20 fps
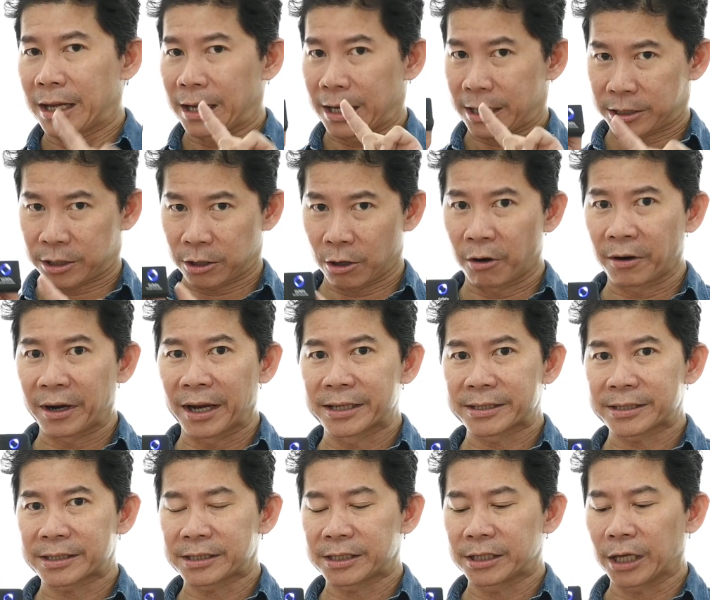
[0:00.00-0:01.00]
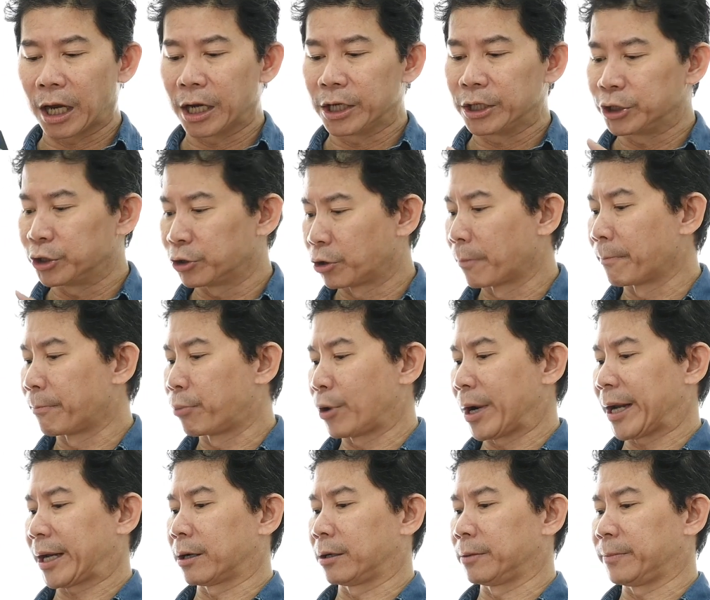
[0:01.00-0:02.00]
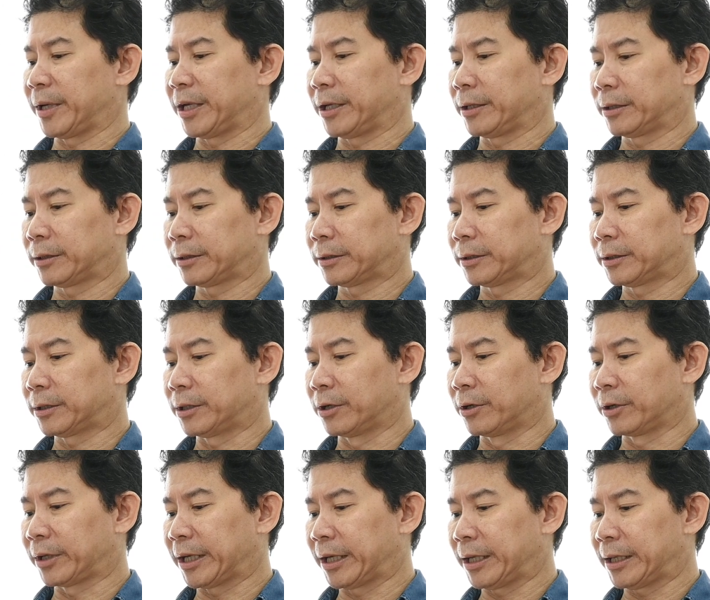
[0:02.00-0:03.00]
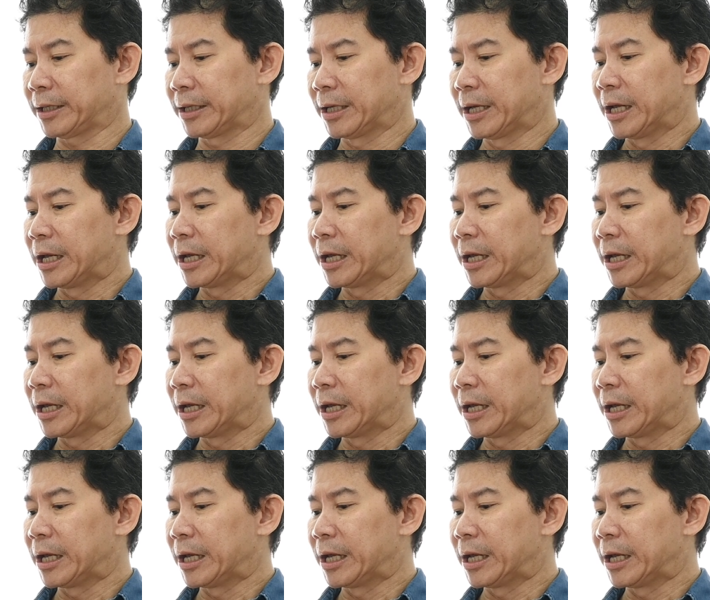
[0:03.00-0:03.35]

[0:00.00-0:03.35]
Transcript: As long as you don't break on me, okay?